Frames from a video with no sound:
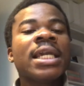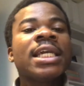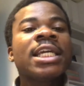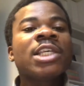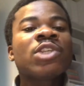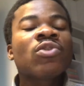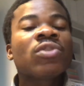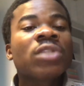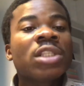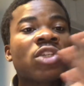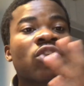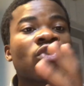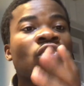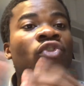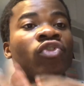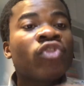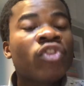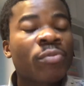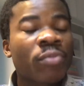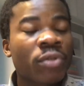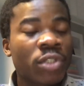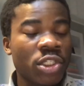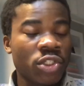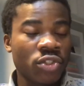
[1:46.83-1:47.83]
is what is
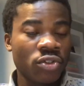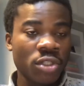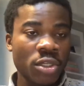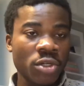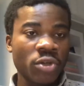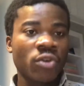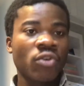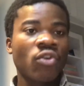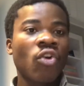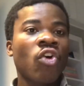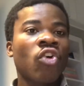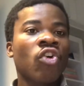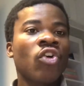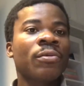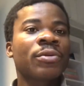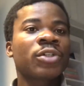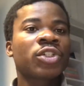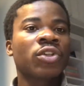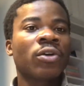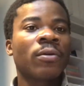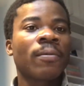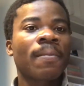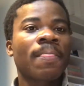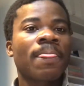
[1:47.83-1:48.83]
contributing to the
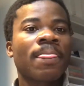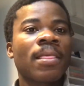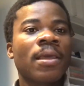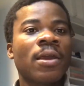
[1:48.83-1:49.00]
corruption.